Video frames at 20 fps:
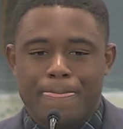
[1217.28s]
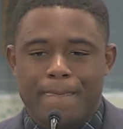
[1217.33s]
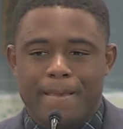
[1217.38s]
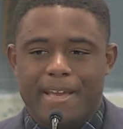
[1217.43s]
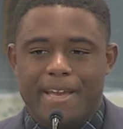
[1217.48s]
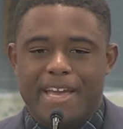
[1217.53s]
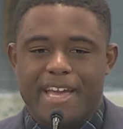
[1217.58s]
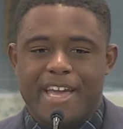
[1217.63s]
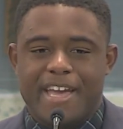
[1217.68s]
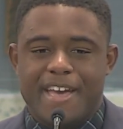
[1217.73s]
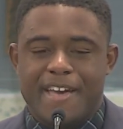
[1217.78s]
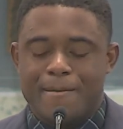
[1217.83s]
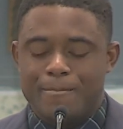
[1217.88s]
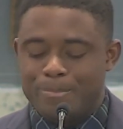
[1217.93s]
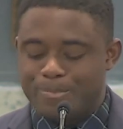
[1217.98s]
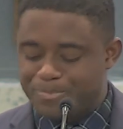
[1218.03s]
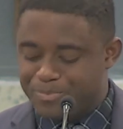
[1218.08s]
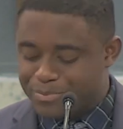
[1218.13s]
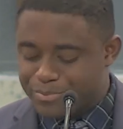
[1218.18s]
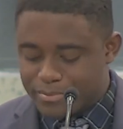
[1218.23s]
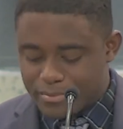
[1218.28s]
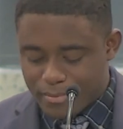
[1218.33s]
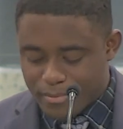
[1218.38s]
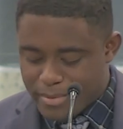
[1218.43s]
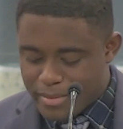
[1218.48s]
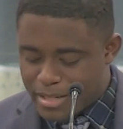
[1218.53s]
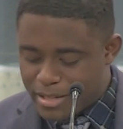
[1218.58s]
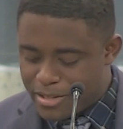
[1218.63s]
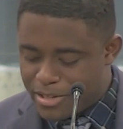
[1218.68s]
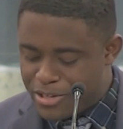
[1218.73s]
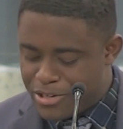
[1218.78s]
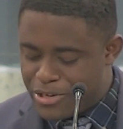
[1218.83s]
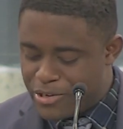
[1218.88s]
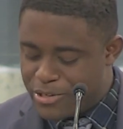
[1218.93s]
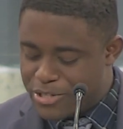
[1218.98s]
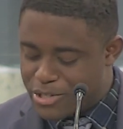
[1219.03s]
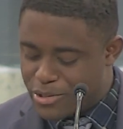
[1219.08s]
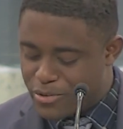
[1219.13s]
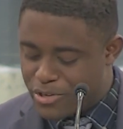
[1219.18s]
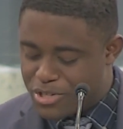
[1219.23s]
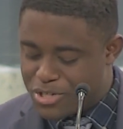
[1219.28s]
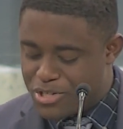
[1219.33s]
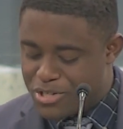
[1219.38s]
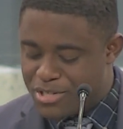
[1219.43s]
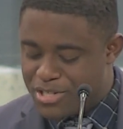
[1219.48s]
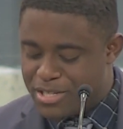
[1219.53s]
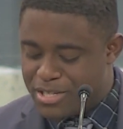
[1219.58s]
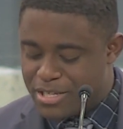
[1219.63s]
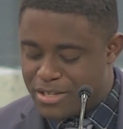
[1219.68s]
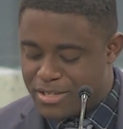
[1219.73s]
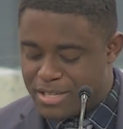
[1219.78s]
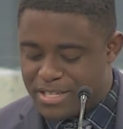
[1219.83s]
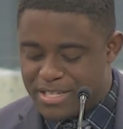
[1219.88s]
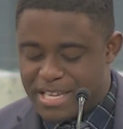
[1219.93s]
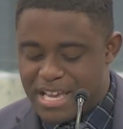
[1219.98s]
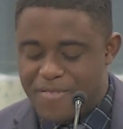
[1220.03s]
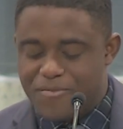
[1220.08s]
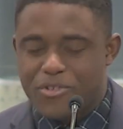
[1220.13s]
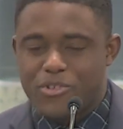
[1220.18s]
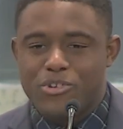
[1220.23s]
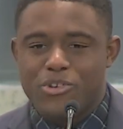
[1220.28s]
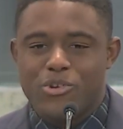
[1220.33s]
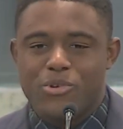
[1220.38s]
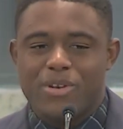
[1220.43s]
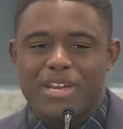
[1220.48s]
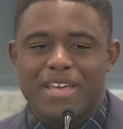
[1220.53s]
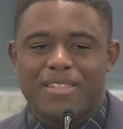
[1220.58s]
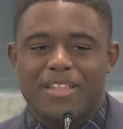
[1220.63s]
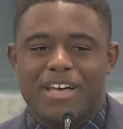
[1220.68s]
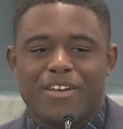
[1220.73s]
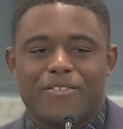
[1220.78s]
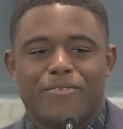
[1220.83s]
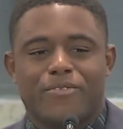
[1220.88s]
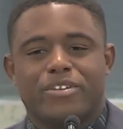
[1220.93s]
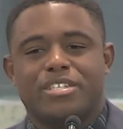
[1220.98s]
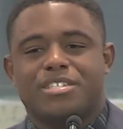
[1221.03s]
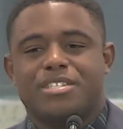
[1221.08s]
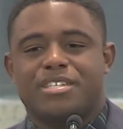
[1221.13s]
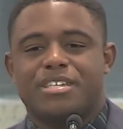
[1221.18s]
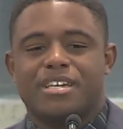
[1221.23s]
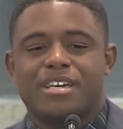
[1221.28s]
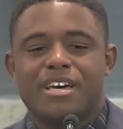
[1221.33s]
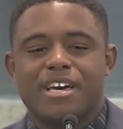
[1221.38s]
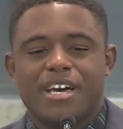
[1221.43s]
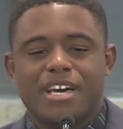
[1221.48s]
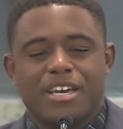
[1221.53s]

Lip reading: And you know, as Christians this afternoon, I'd like for us to,